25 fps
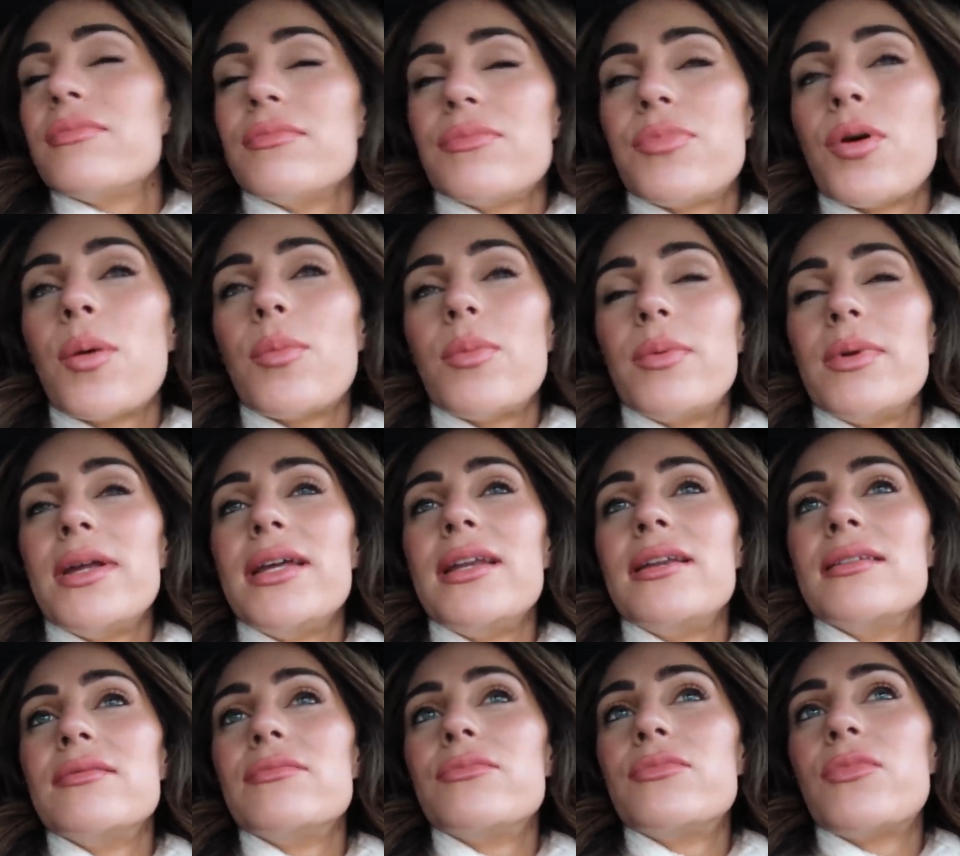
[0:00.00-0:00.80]

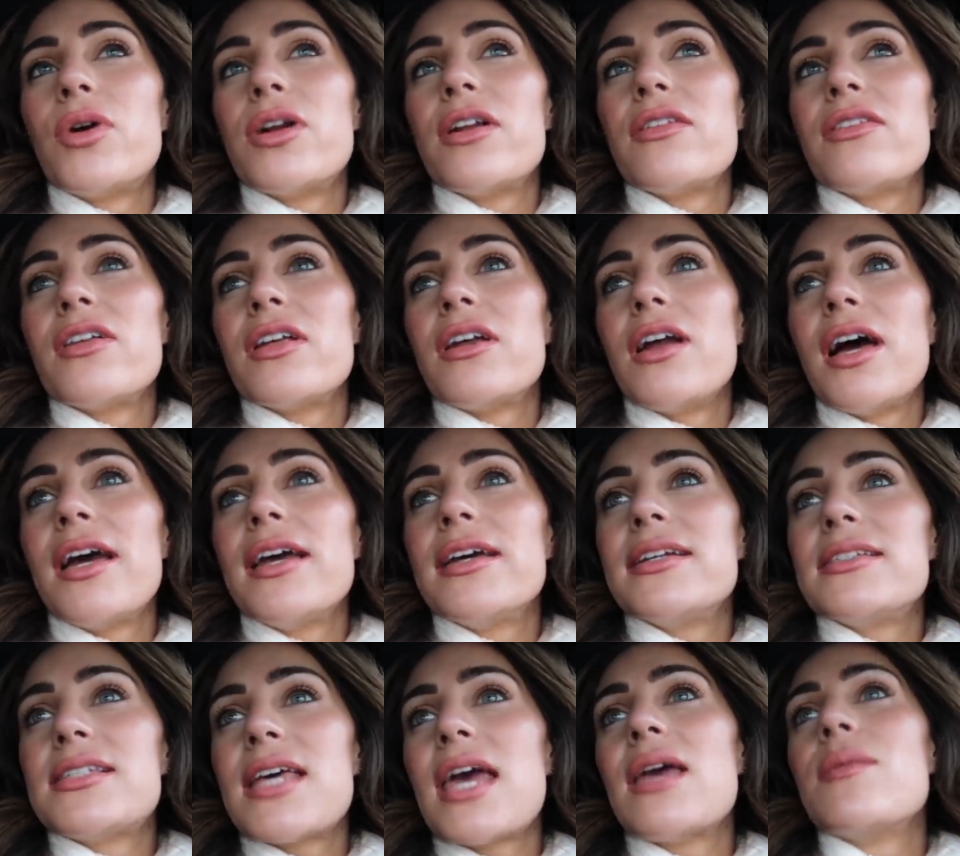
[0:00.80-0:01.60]
one of the
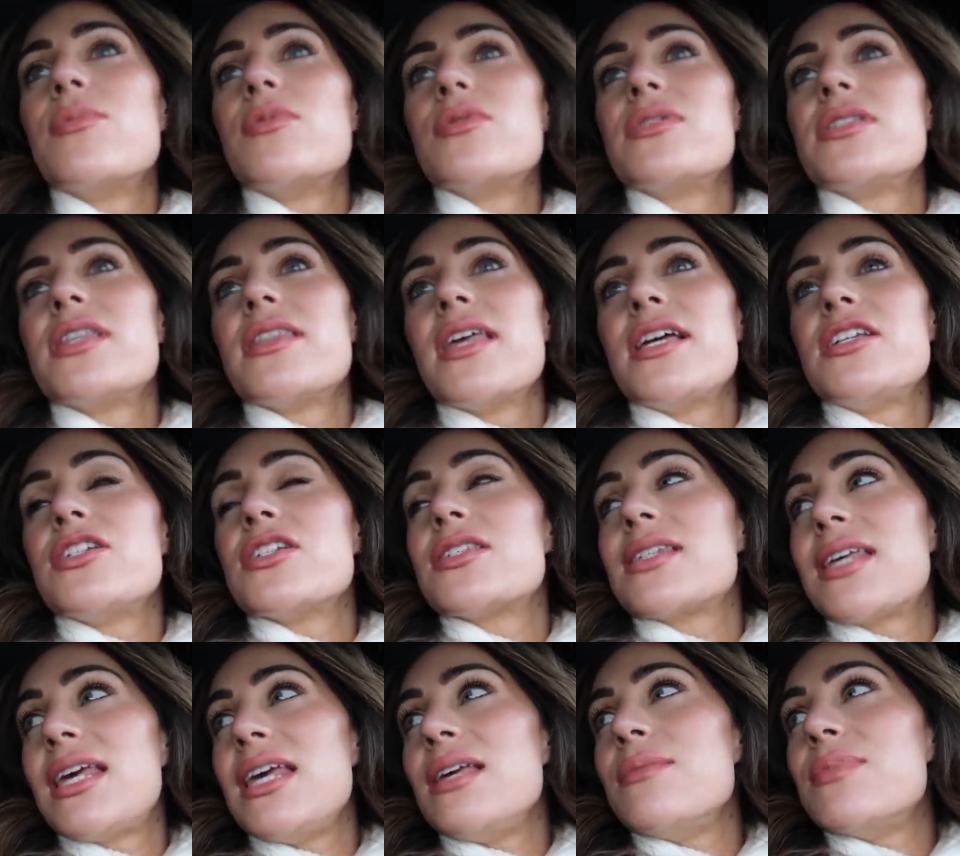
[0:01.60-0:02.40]
like tables that they
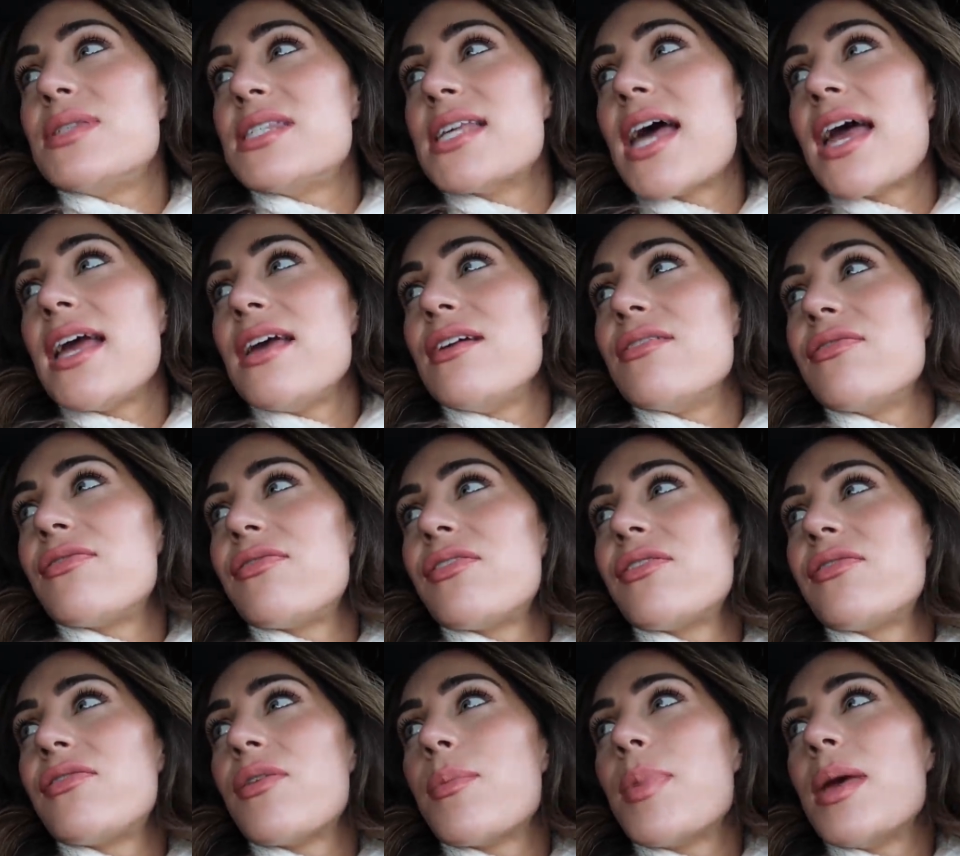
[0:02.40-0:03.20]
just keep safe
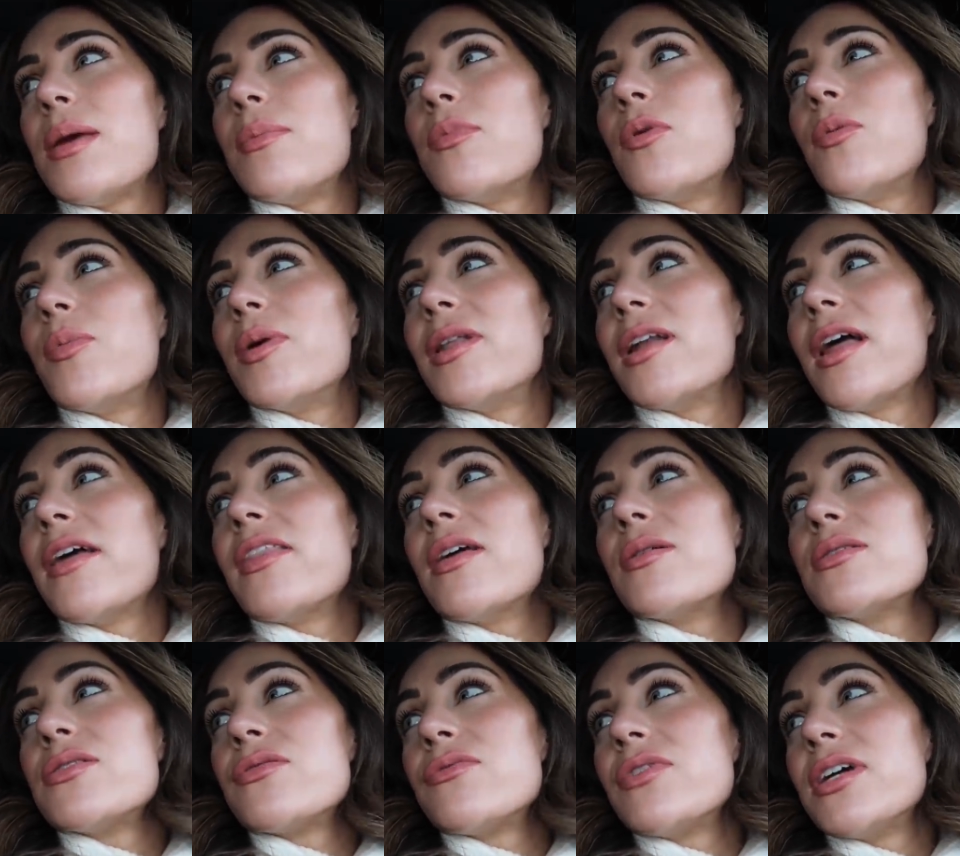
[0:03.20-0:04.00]
for people, but like there
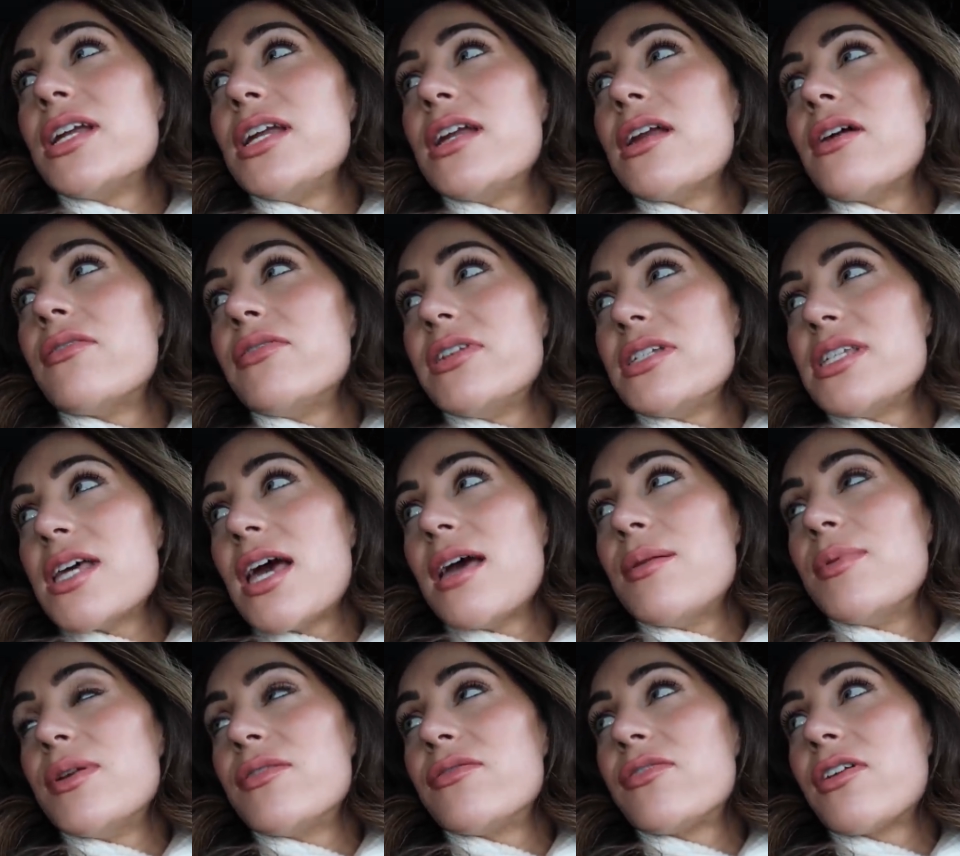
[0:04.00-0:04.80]
was a really lovely
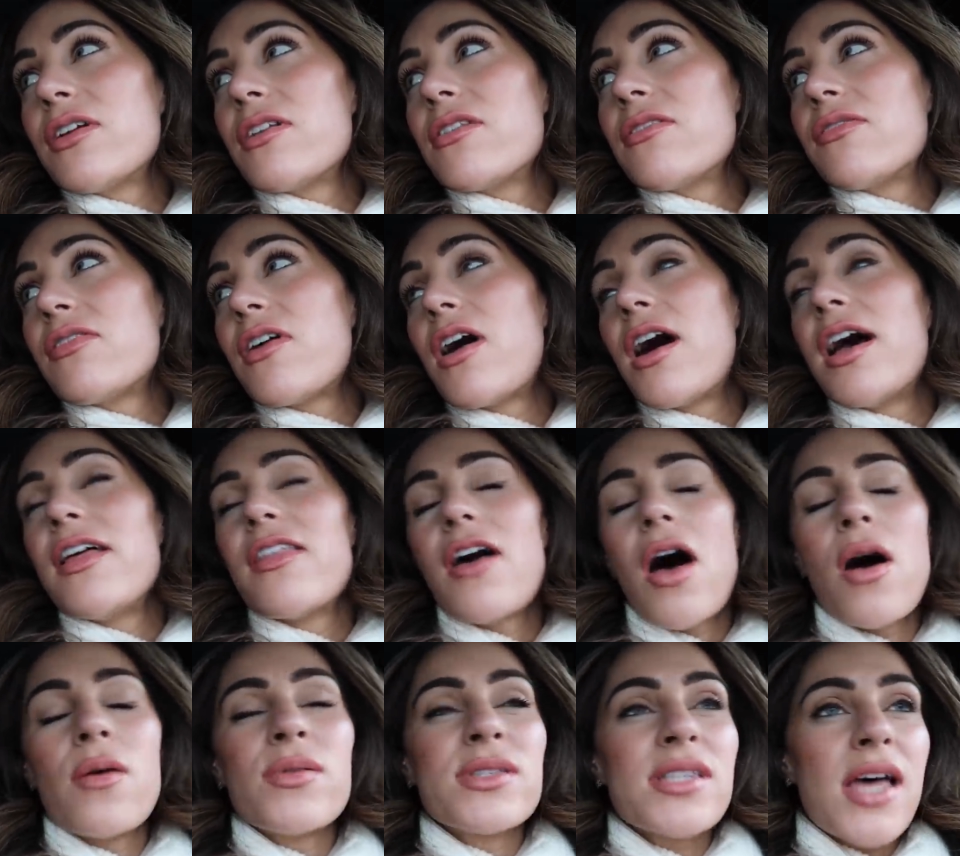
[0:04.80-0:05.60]
table in front of the fire
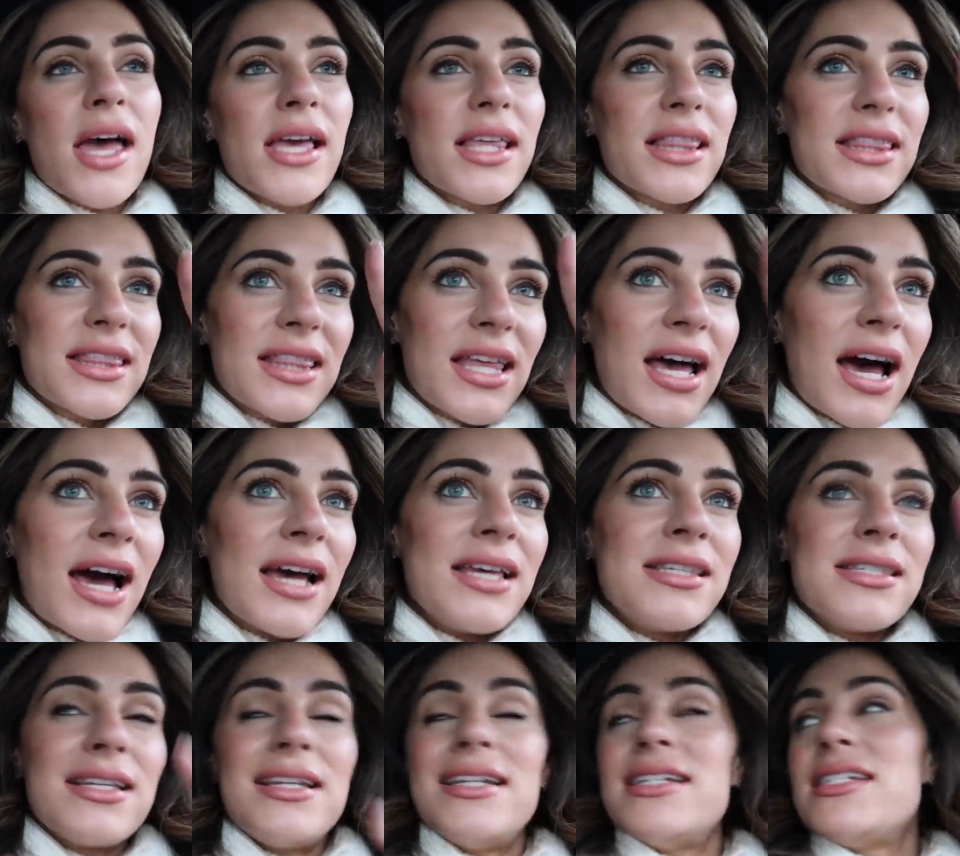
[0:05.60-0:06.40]
that I was like, that
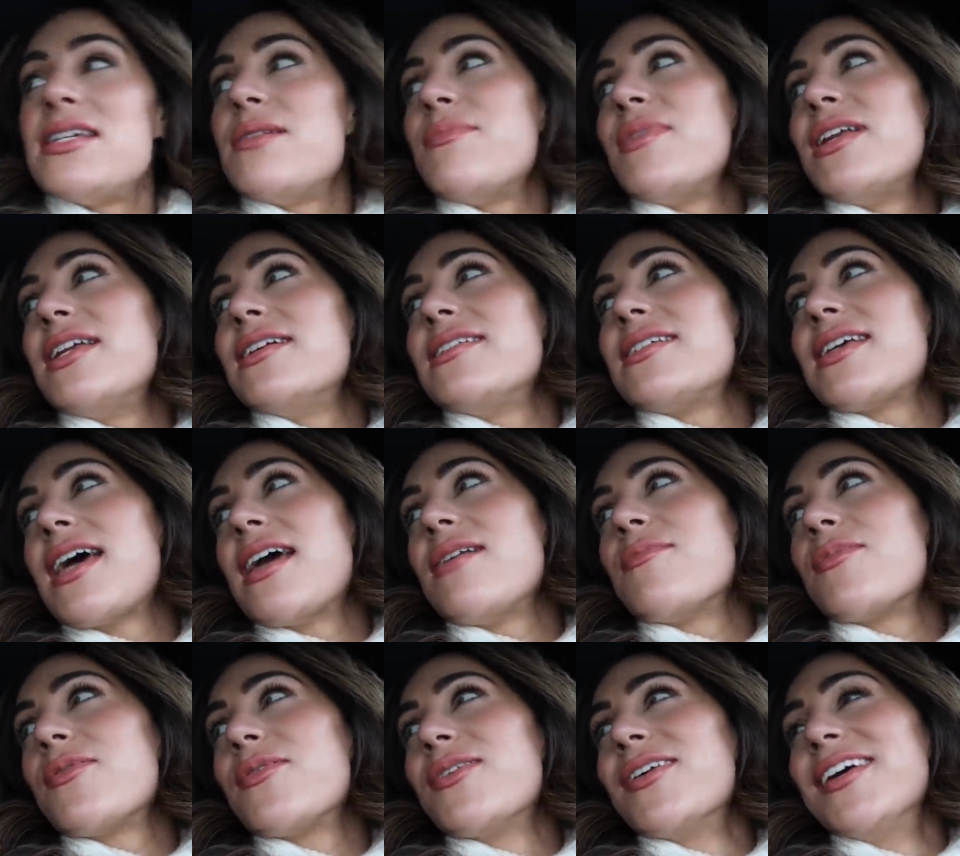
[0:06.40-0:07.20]
is a Lydia Millen
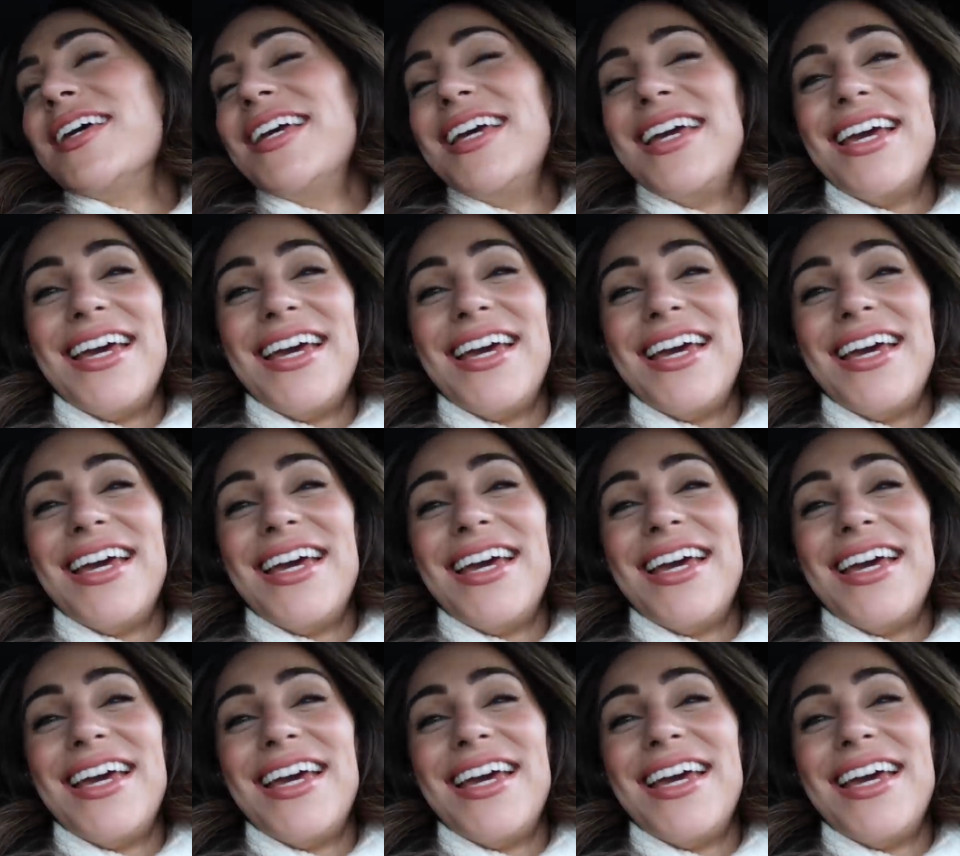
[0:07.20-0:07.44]
table.